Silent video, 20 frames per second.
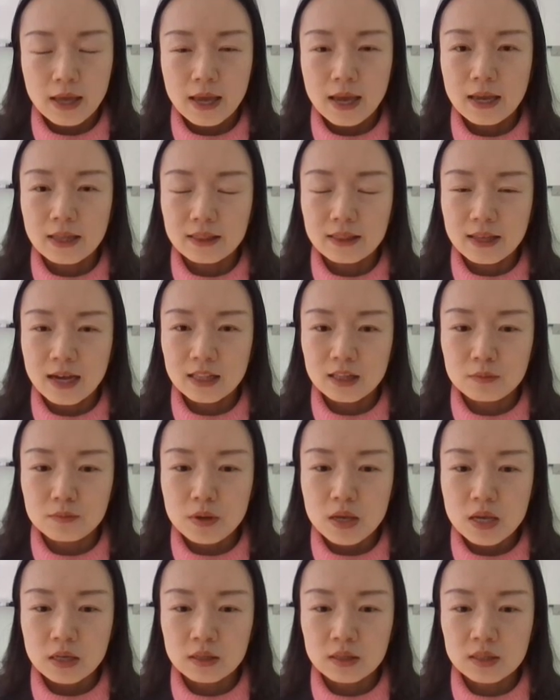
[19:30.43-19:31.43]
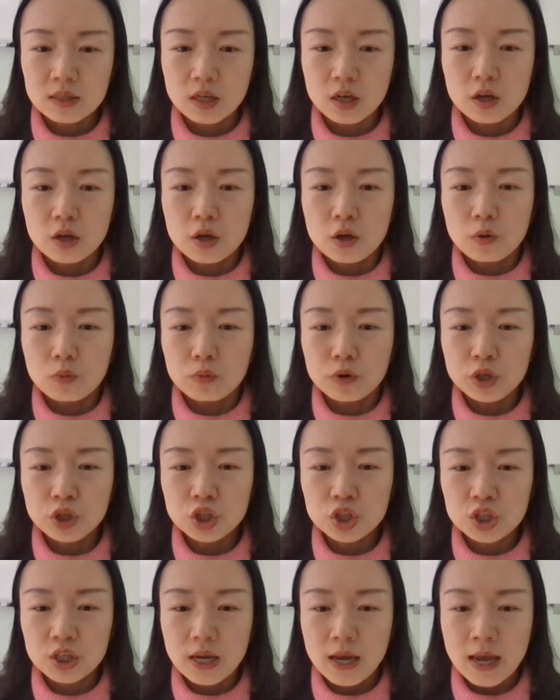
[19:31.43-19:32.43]
And that means
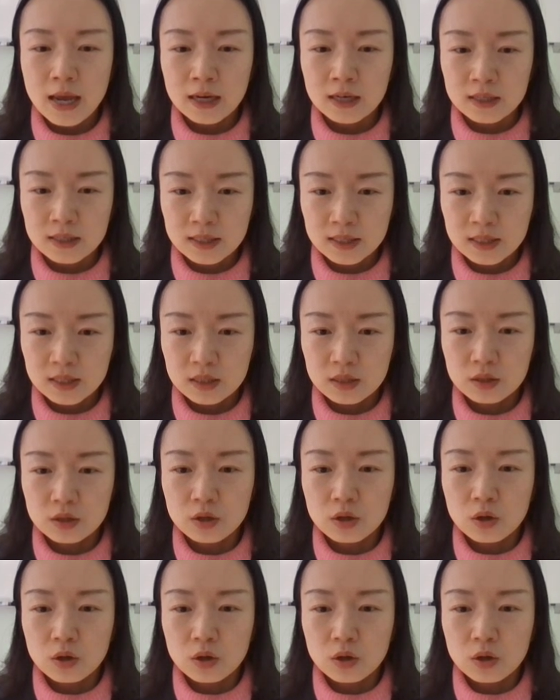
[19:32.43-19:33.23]
which x